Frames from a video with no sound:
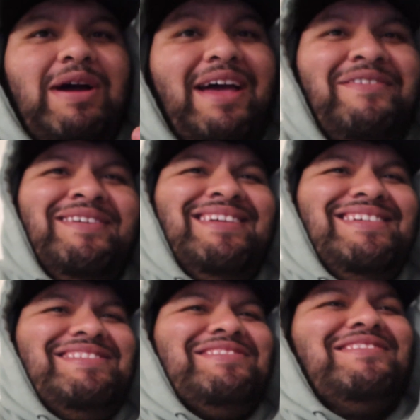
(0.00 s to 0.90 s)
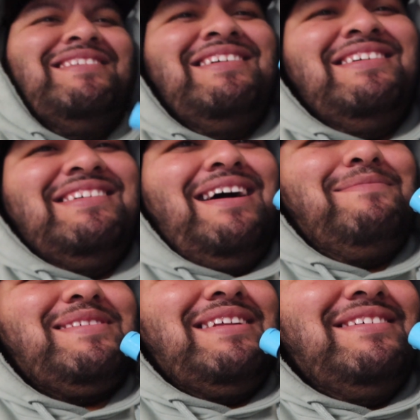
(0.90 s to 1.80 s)
have any, so I'm
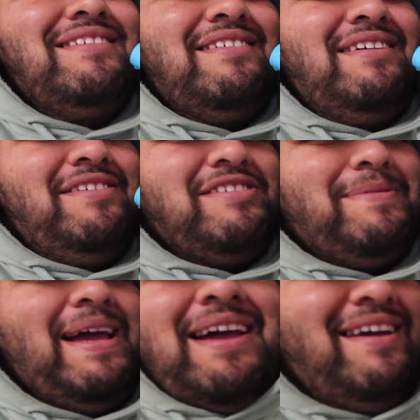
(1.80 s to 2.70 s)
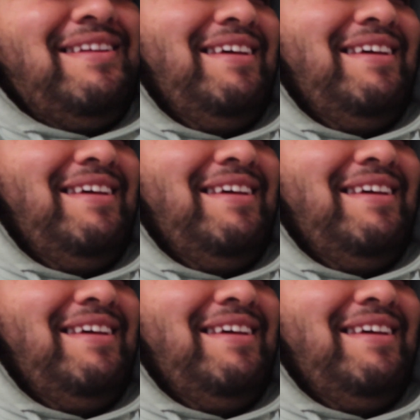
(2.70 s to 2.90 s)
just gonna use my hand